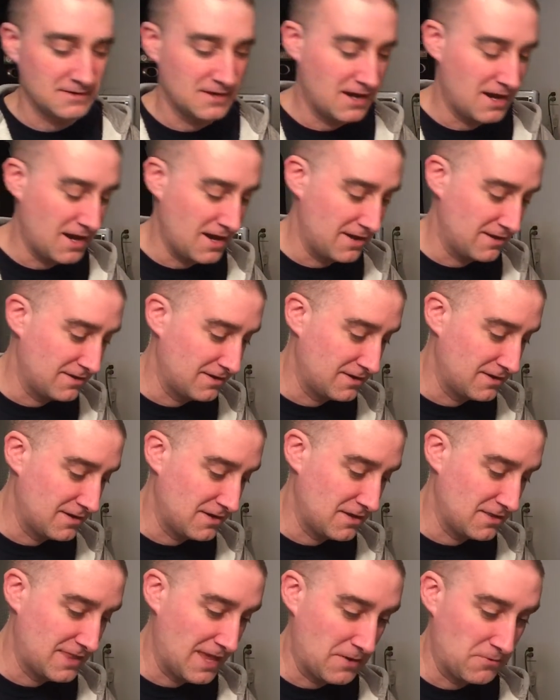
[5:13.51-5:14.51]

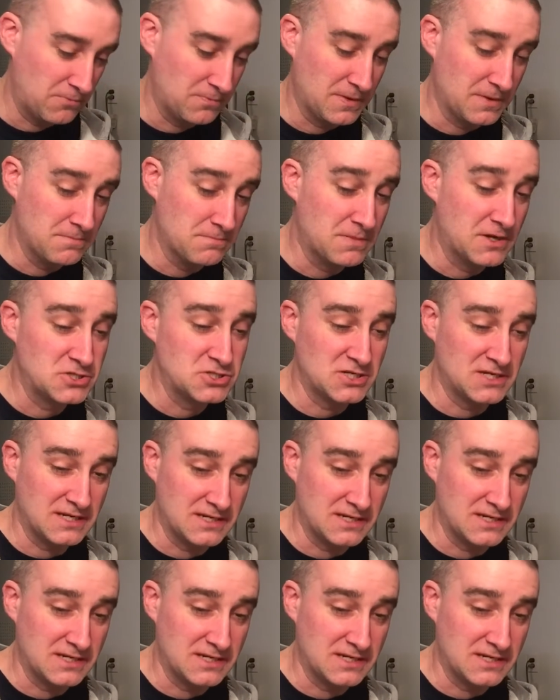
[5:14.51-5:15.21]
That will be much